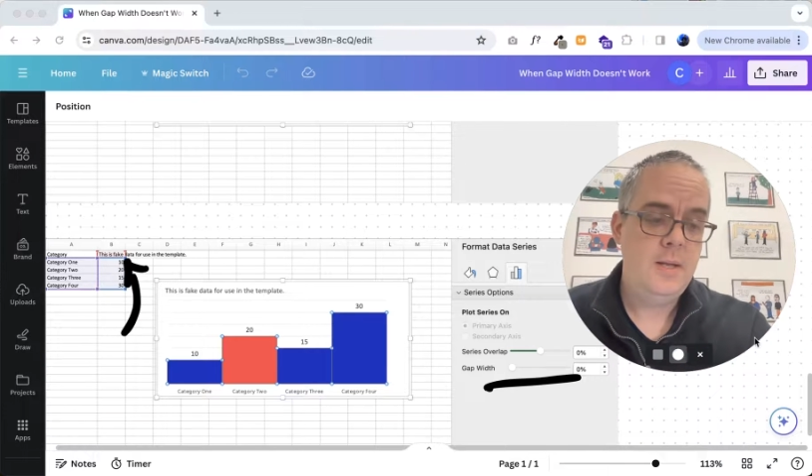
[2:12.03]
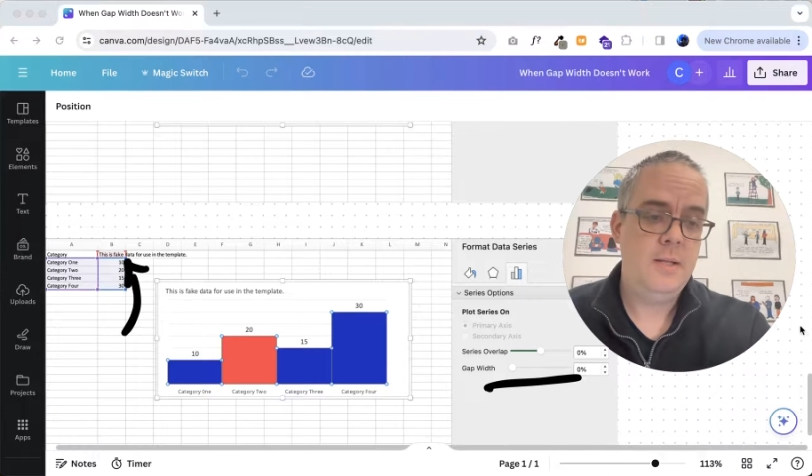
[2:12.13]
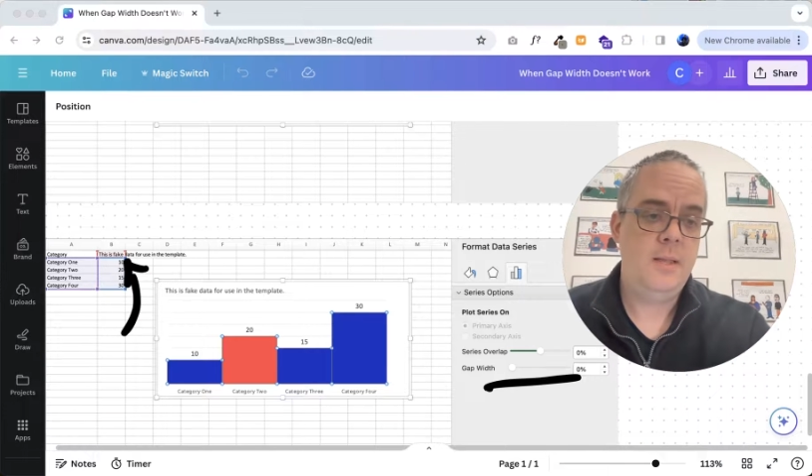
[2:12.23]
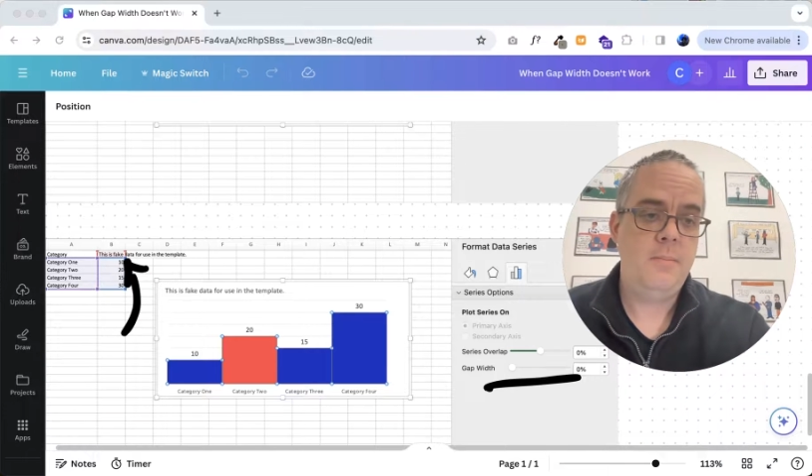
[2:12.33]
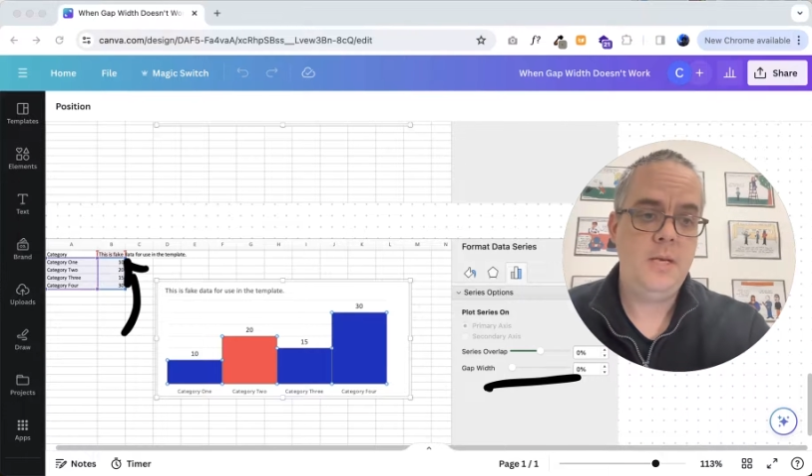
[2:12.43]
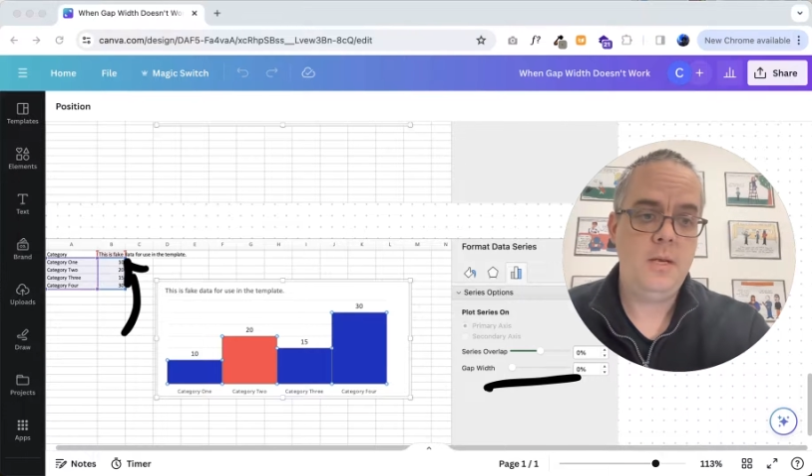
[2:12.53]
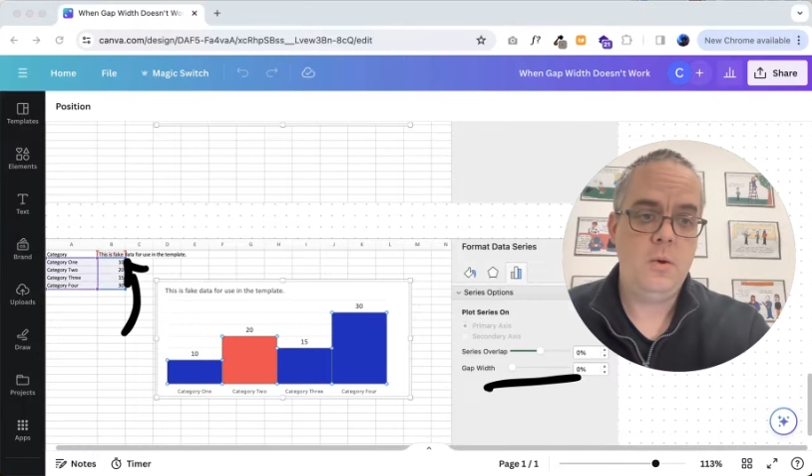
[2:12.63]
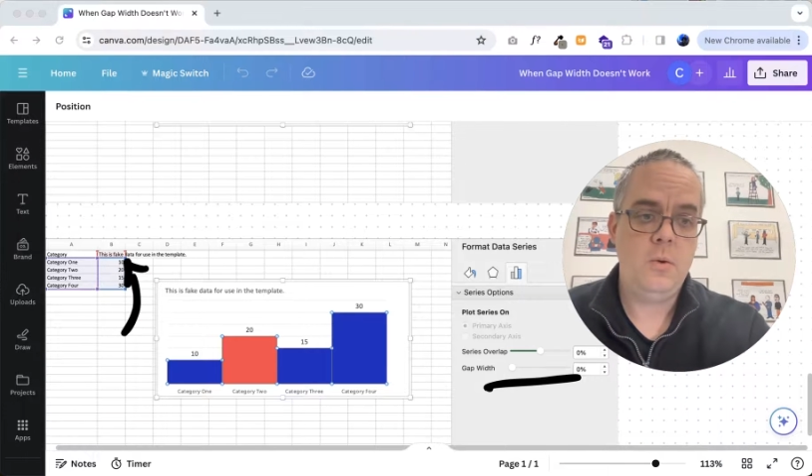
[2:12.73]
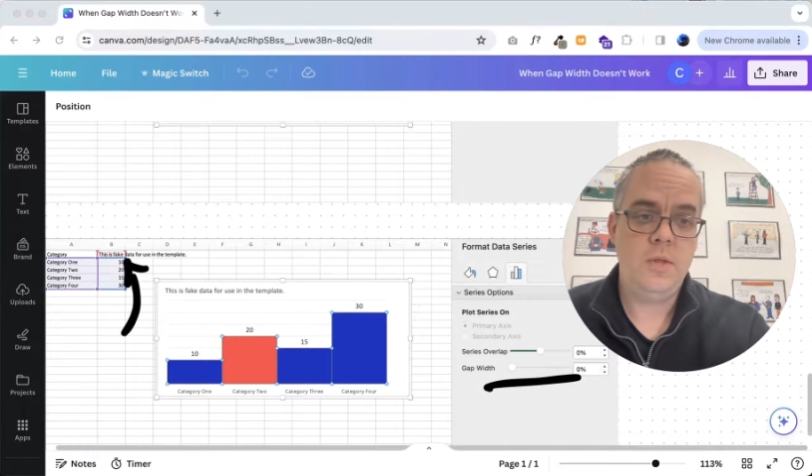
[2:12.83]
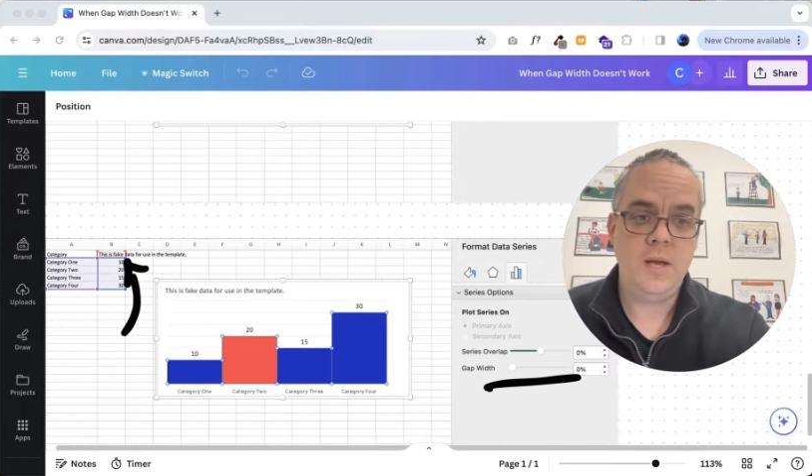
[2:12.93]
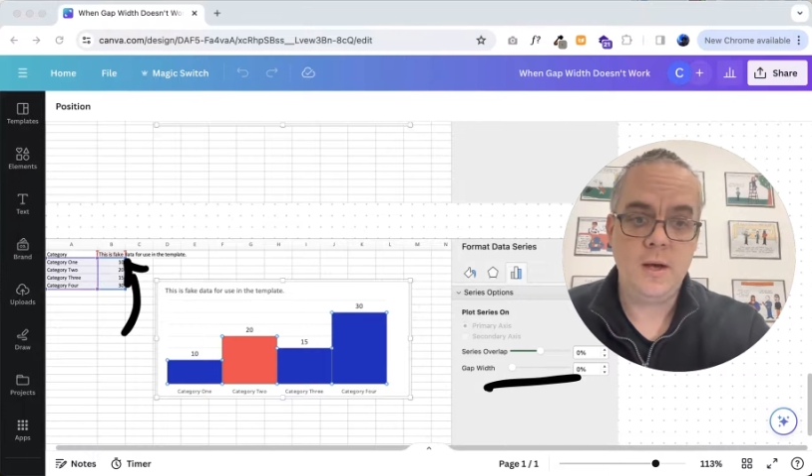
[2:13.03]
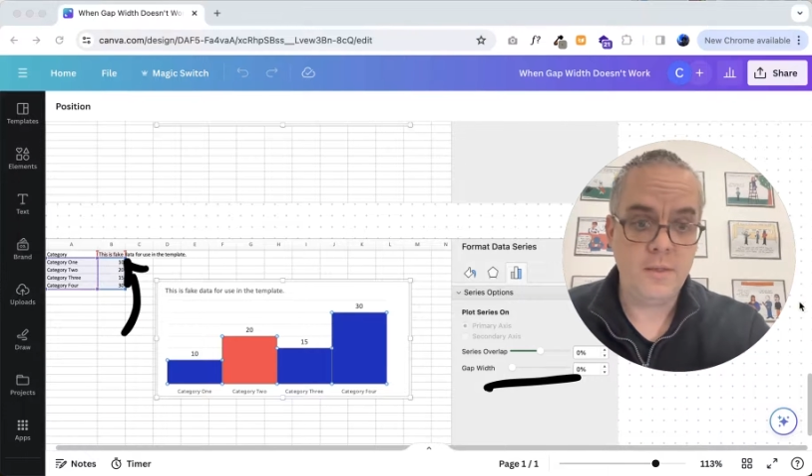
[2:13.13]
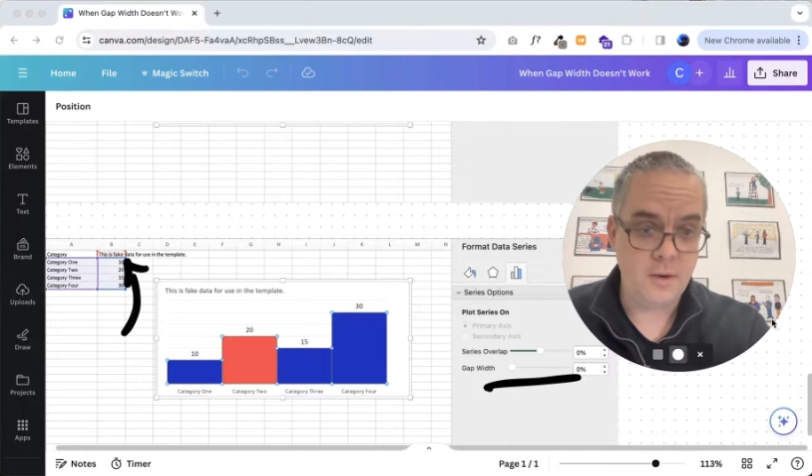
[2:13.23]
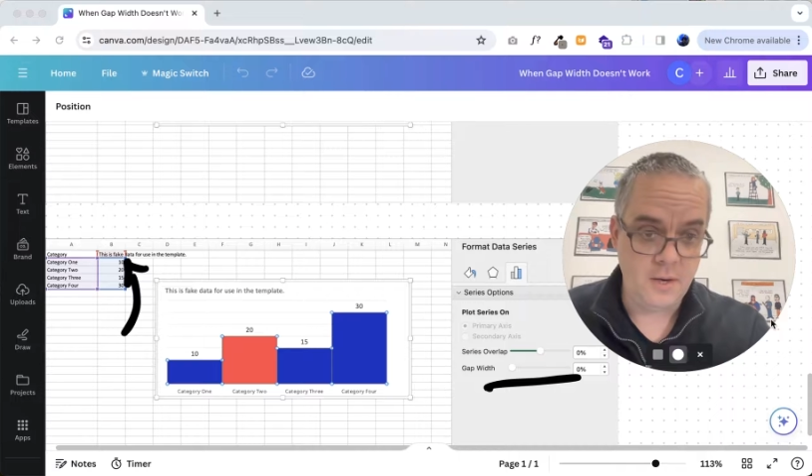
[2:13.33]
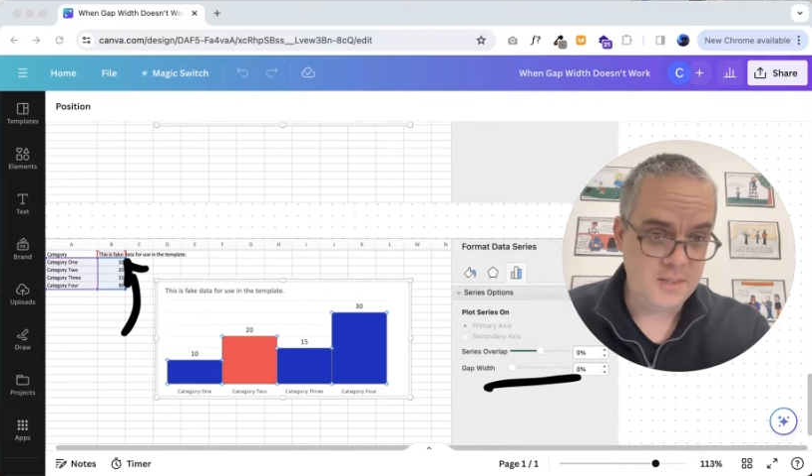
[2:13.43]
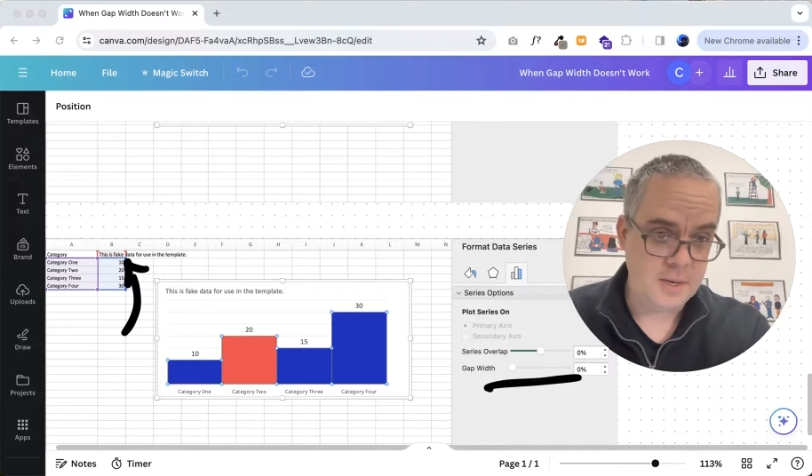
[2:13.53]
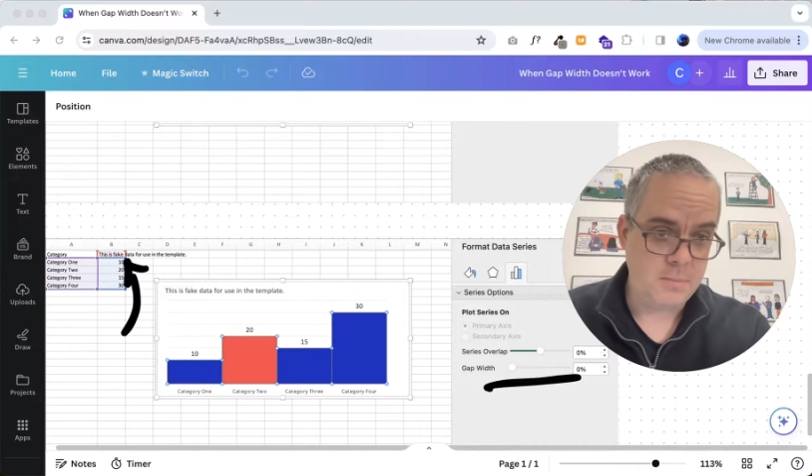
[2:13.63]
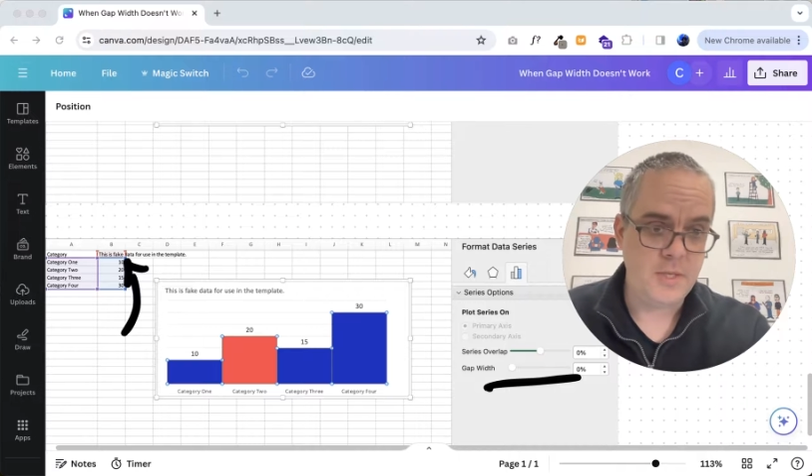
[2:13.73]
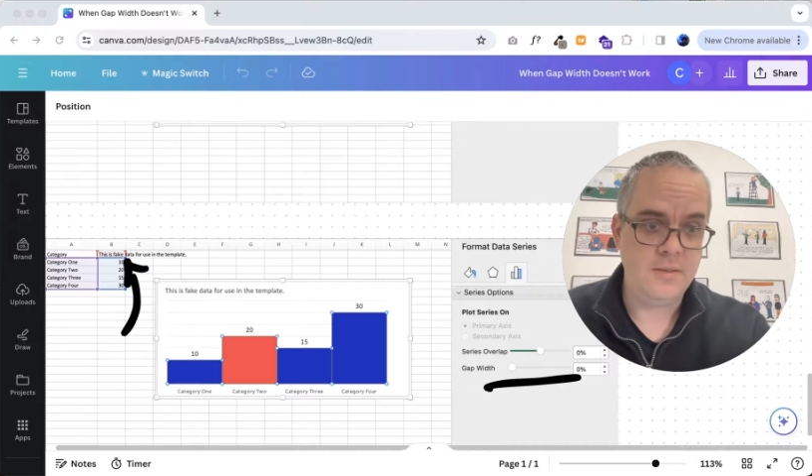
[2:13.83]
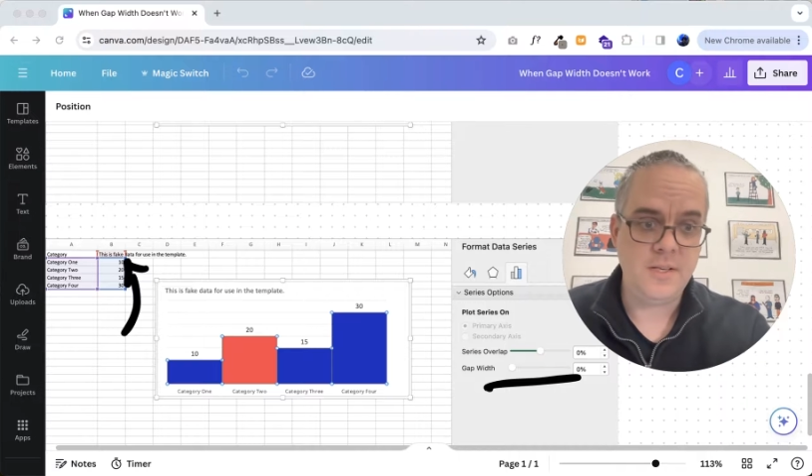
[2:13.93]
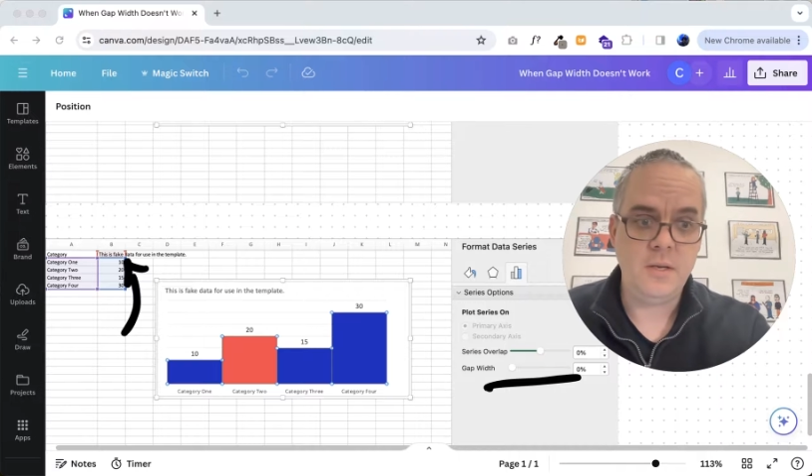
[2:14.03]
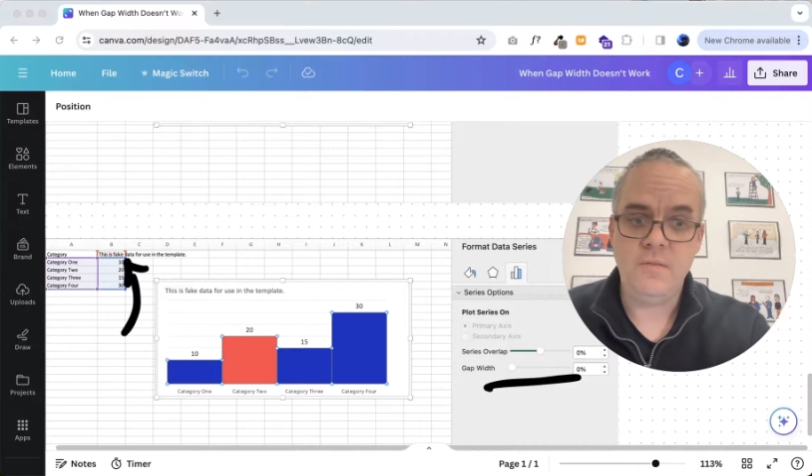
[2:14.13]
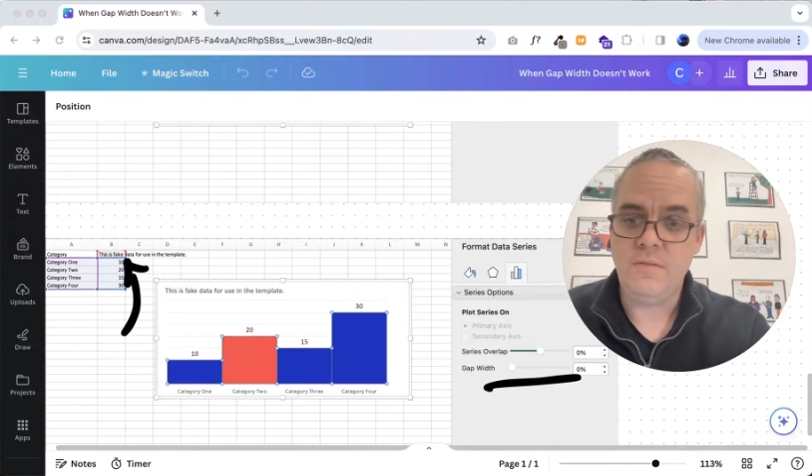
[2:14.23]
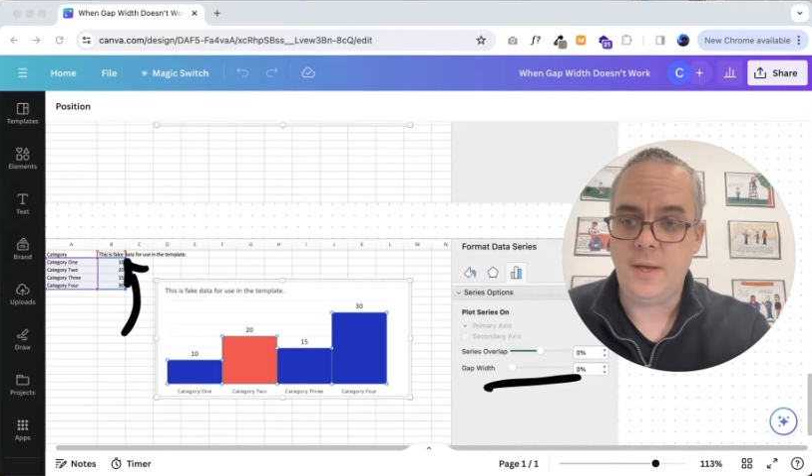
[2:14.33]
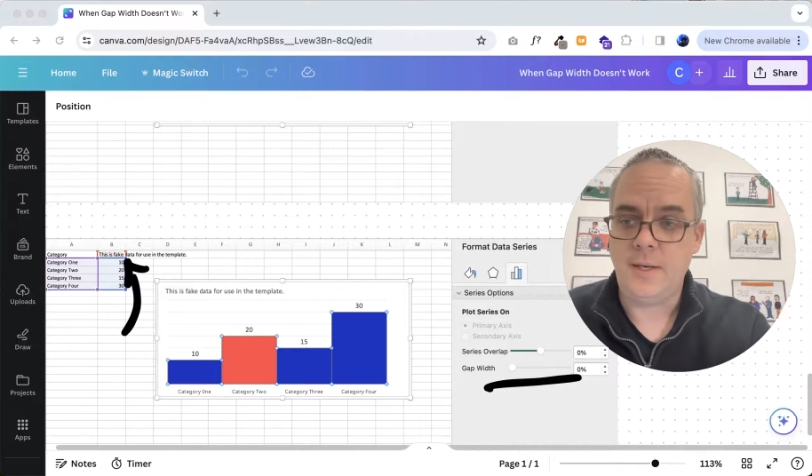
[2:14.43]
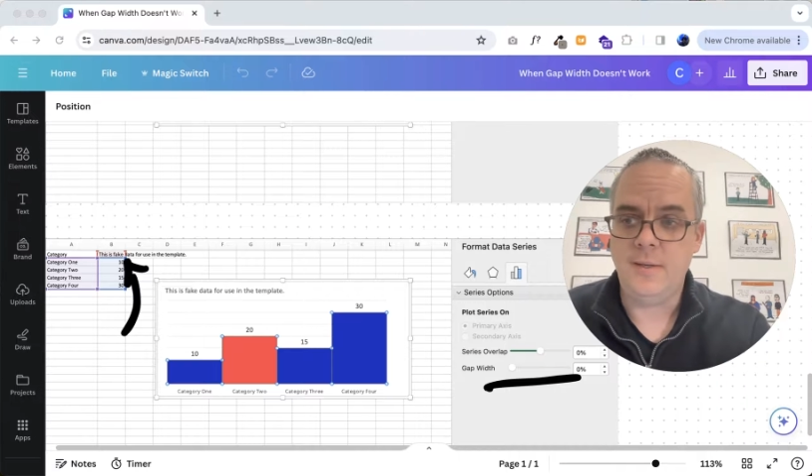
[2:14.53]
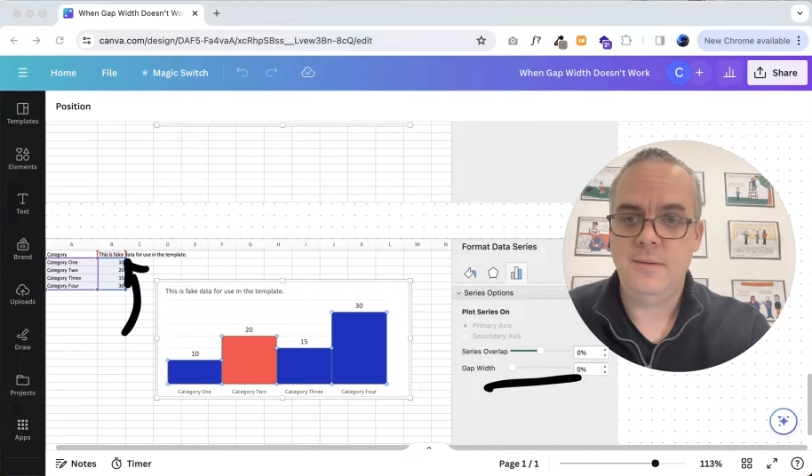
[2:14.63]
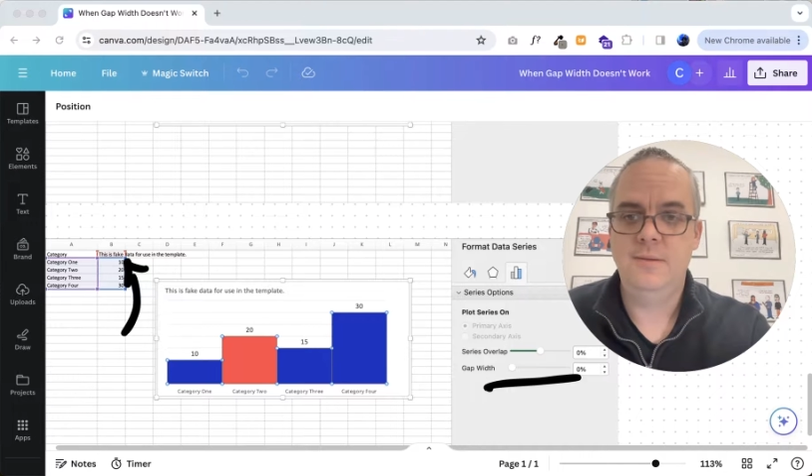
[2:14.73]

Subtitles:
Let me know the other exceptions that you find.